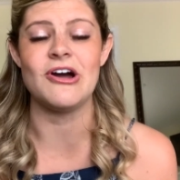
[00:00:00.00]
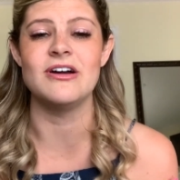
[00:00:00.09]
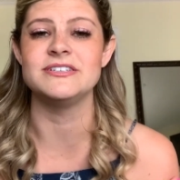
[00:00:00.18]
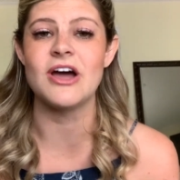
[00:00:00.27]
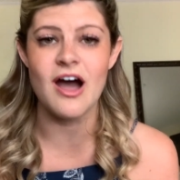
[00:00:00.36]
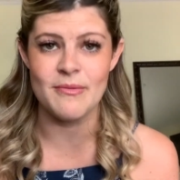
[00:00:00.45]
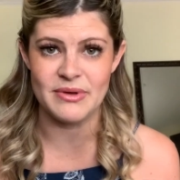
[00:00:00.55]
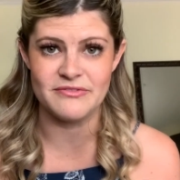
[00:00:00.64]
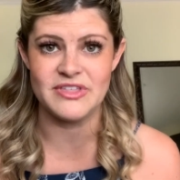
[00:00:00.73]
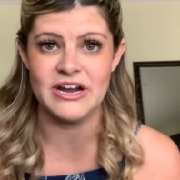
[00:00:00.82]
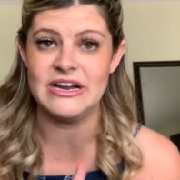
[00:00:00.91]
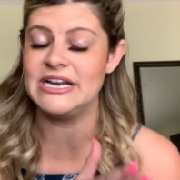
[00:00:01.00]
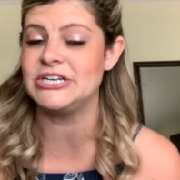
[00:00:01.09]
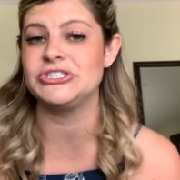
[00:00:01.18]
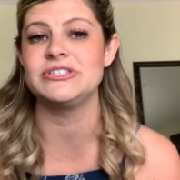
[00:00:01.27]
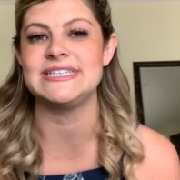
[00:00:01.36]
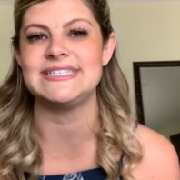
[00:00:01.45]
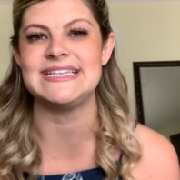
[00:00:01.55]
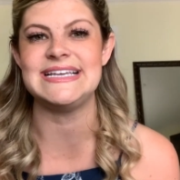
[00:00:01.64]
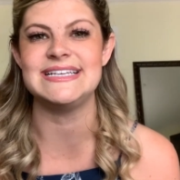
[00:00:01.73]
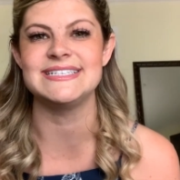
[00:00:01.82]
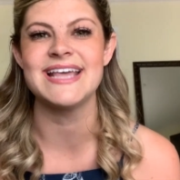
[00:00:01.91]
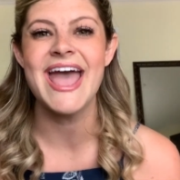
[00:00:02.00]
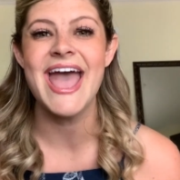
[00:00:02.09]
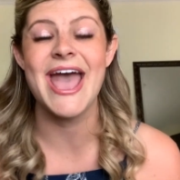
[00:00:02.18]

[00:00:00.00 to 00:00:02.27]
on top of their initial disease,